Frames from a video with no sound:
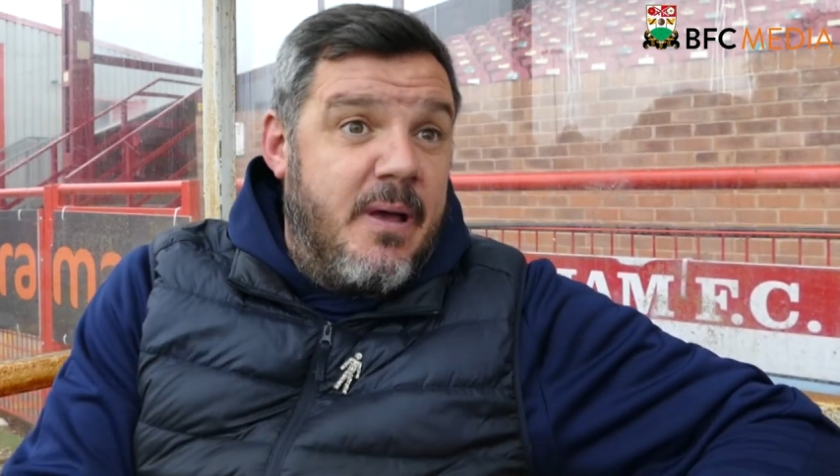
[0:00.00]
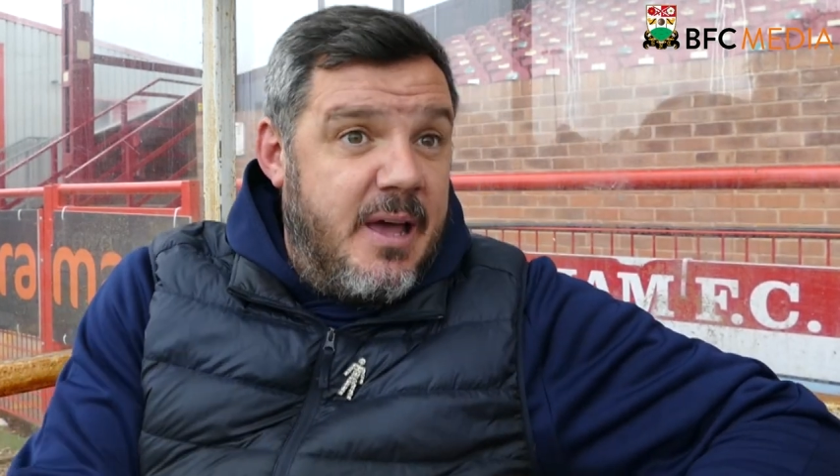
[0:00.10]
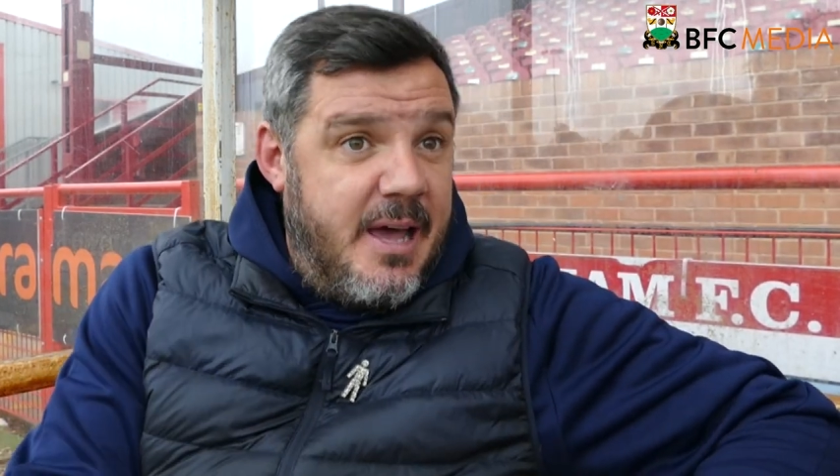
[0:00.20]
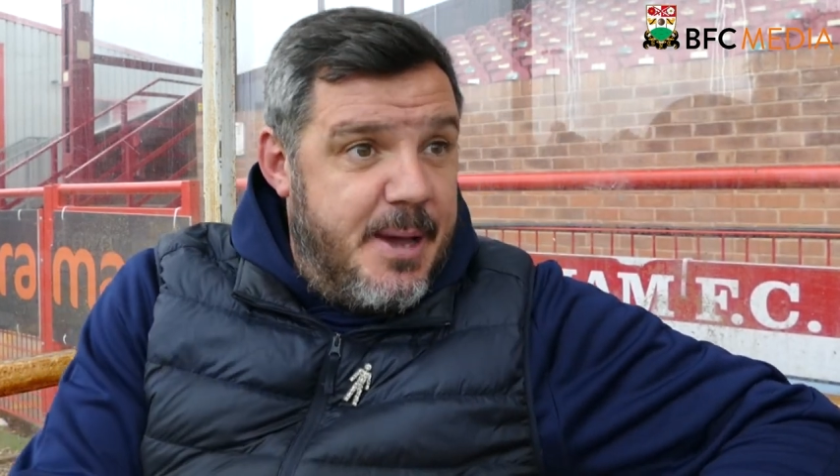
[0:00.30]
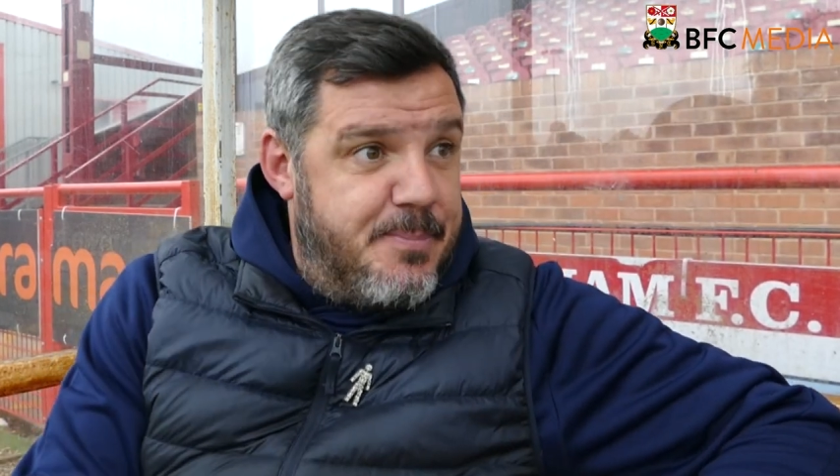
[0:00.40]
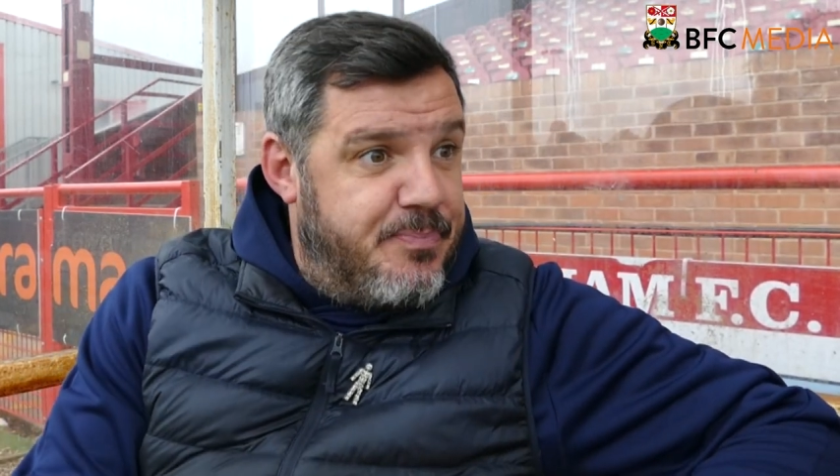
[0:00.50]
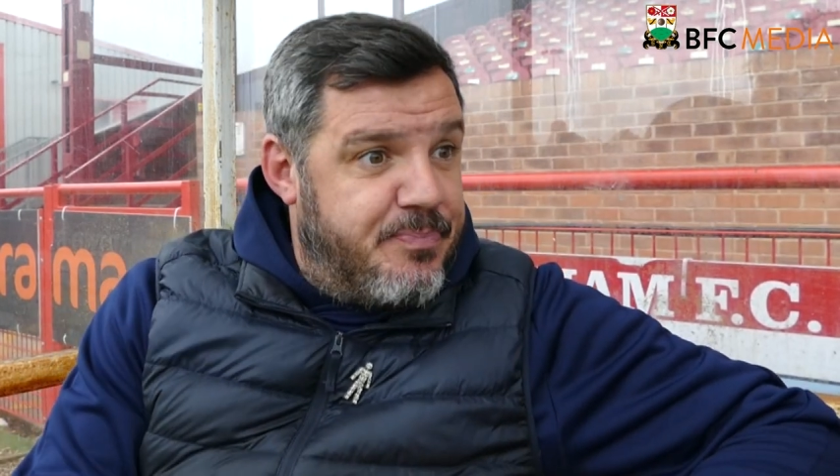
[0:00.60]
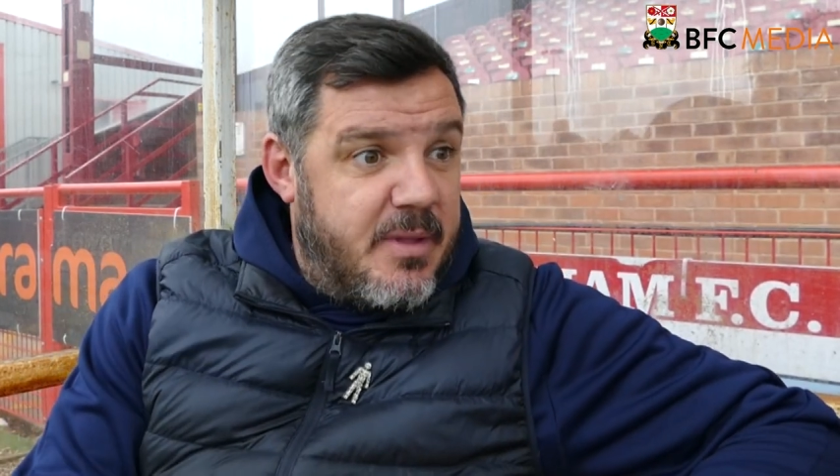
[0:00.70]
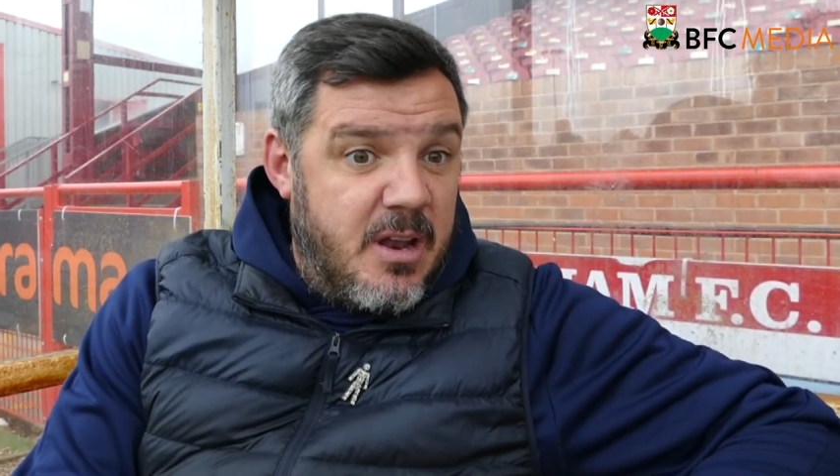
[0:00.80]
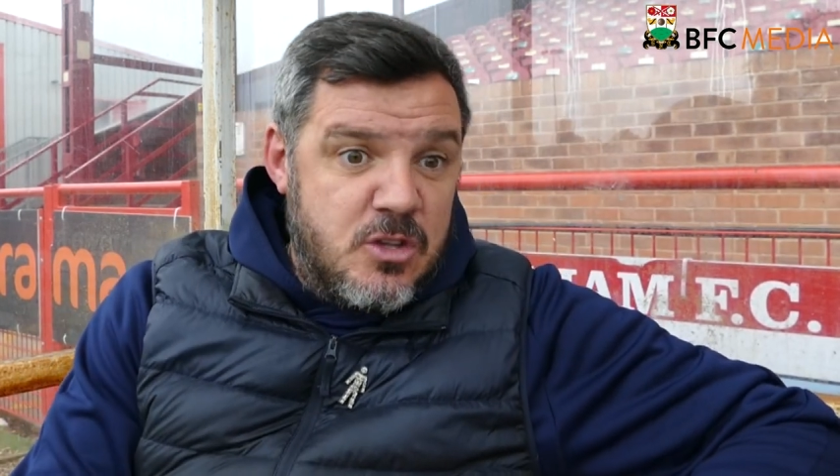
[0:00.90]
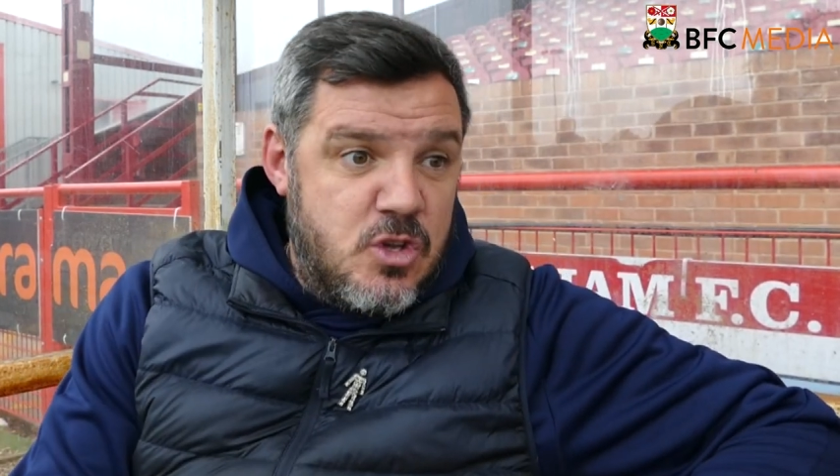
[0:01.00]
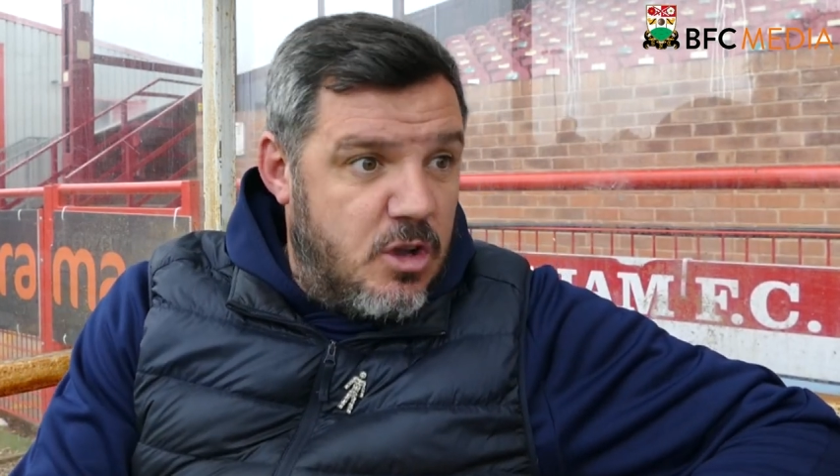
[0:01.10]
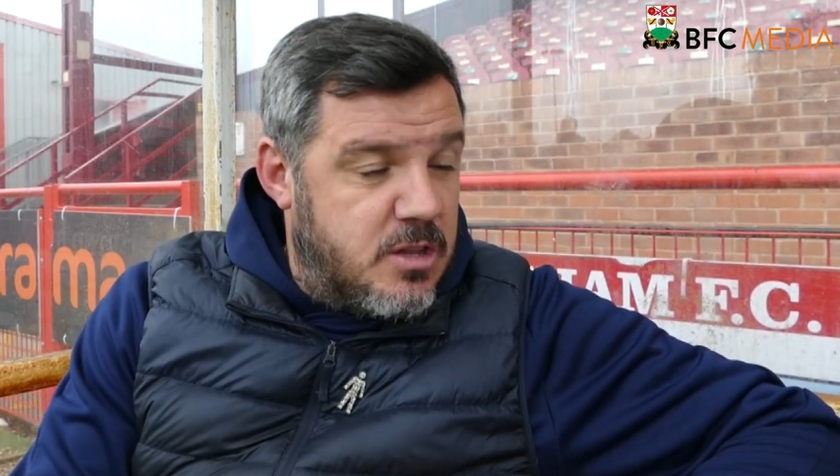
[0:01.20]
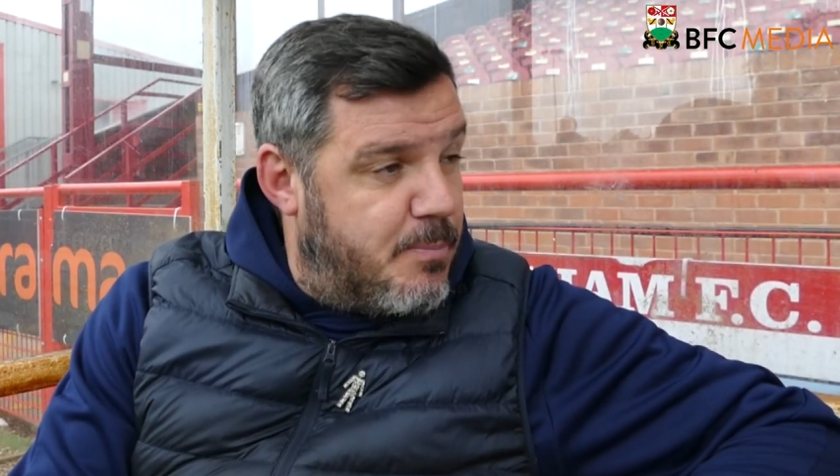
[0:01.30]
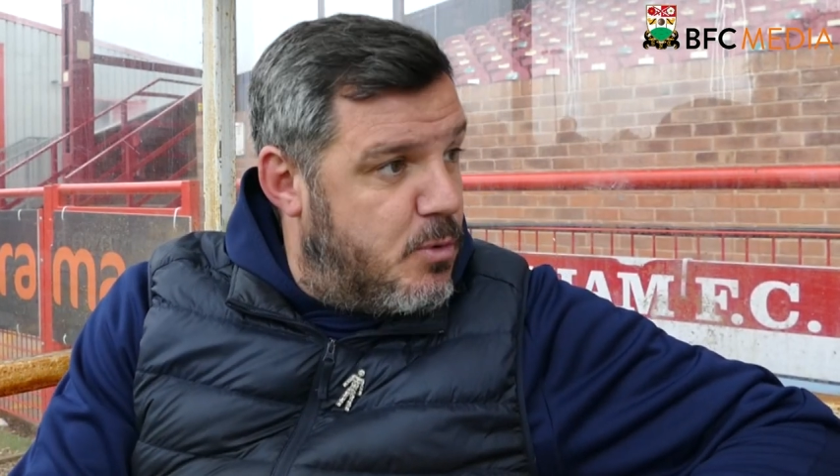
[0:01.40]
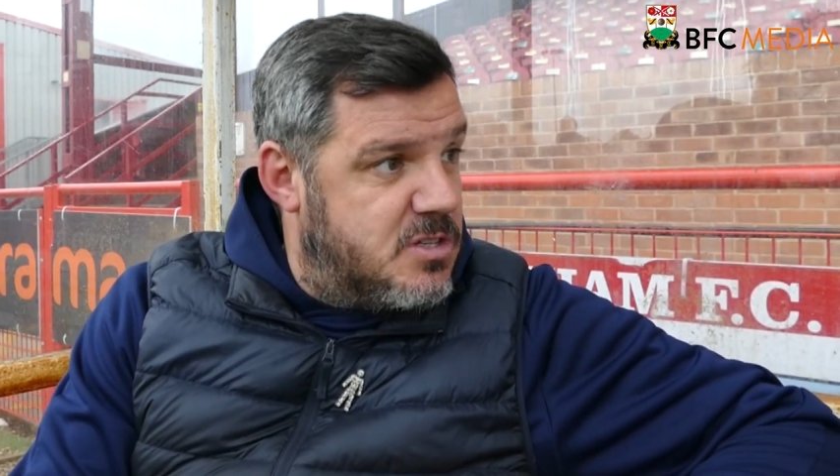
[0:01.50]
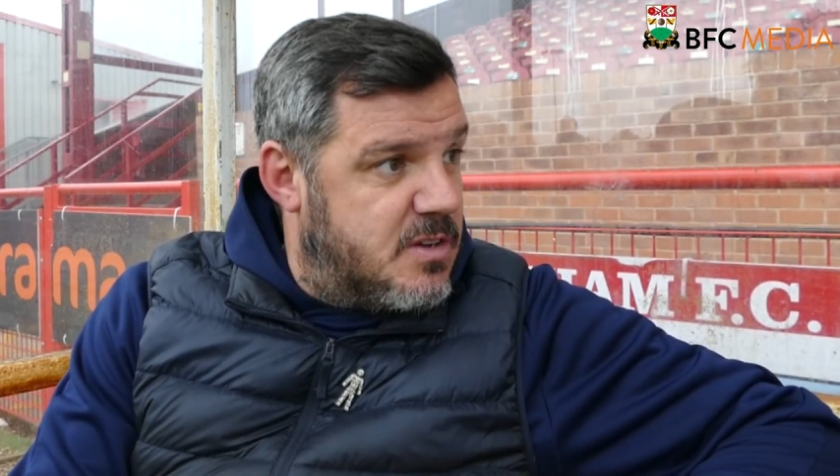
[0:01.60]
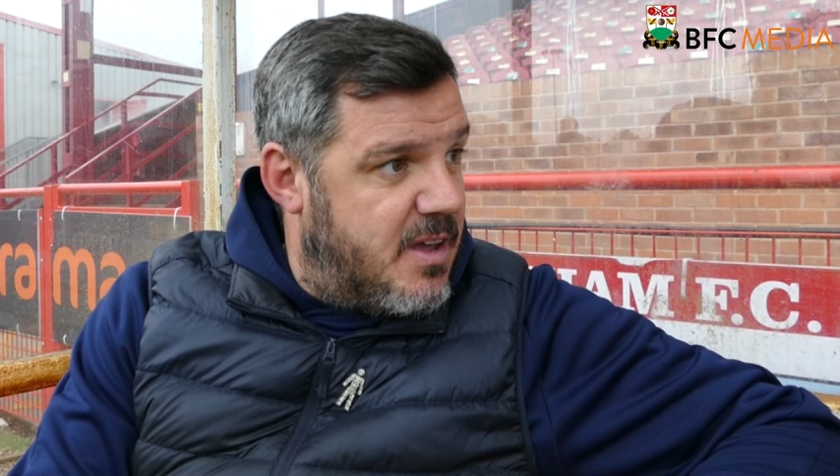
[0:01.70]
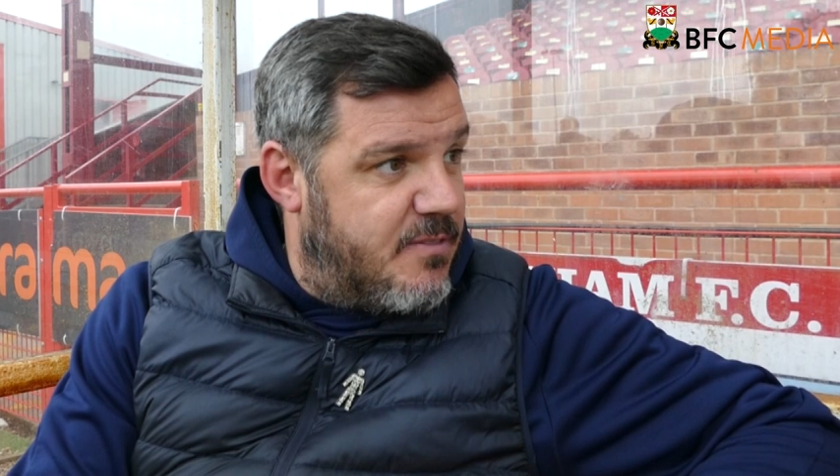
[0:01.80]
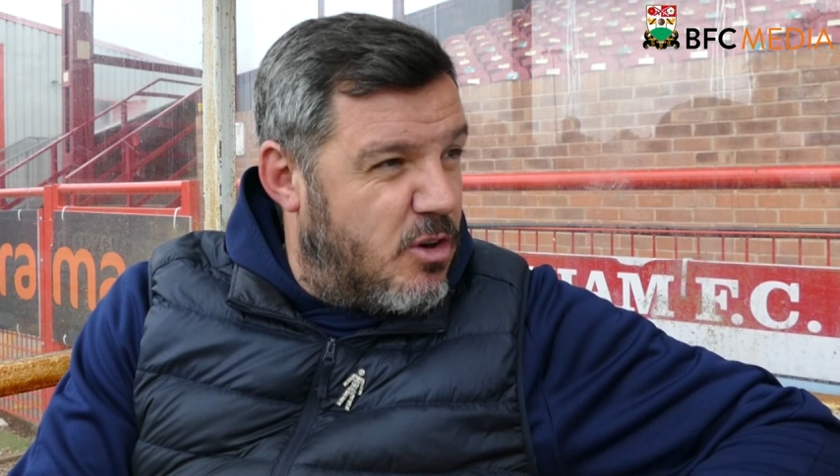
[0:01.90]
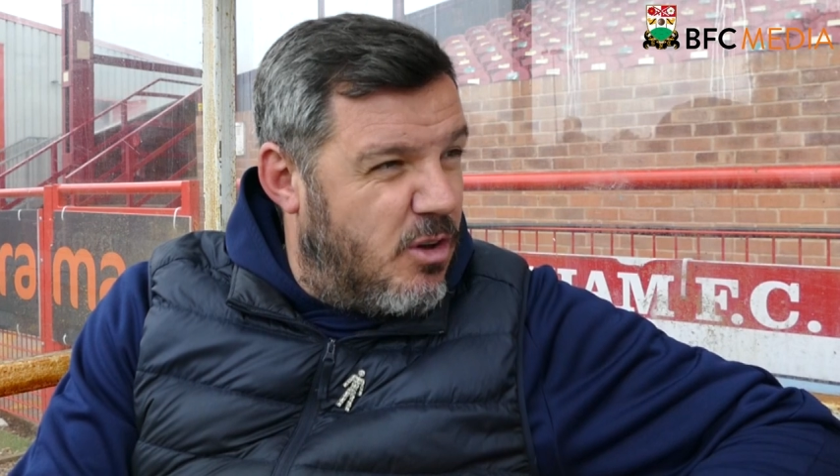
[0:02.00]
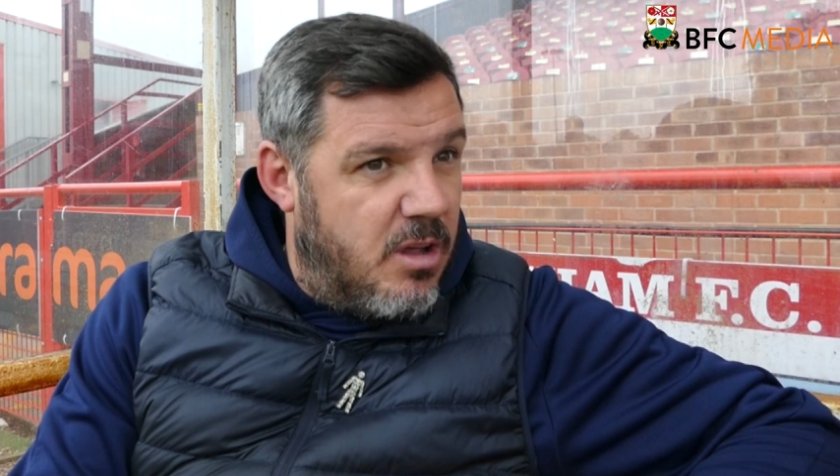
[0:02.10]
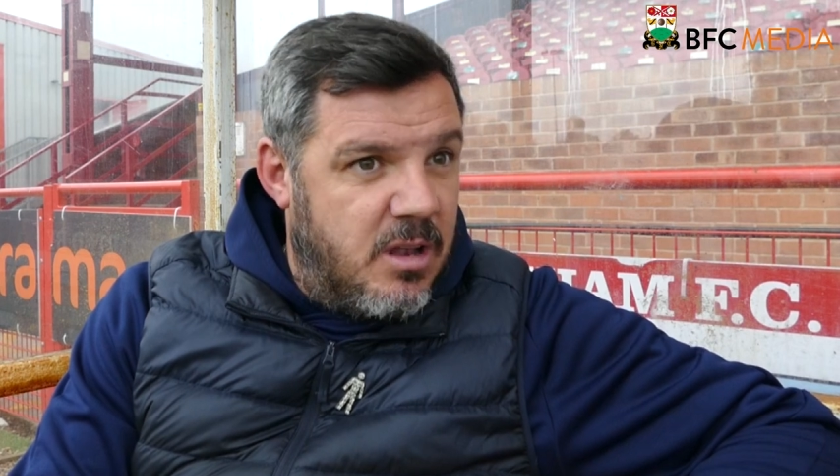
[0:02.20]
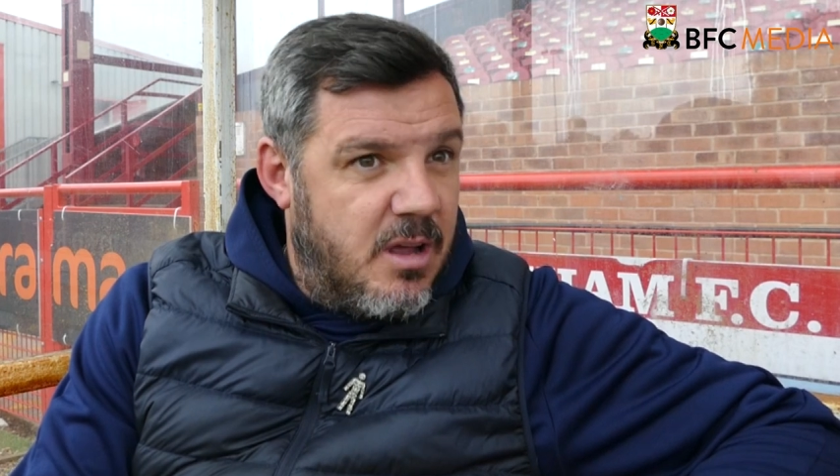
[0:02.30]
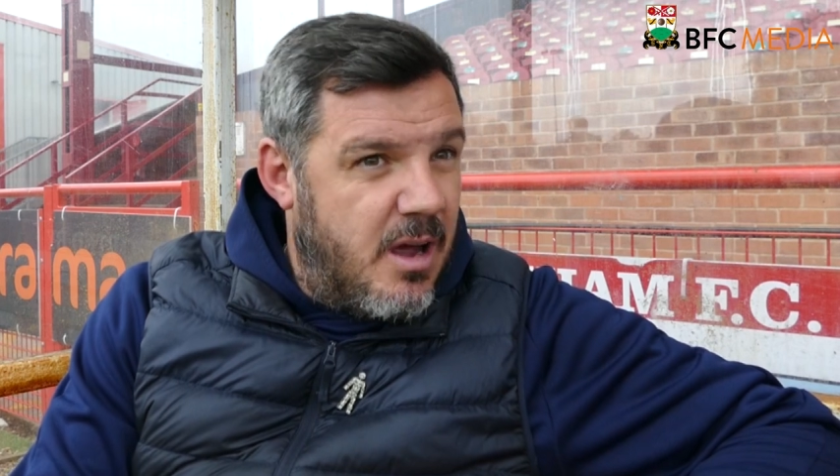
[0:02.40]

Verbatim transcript: and I thought the boys have given their all.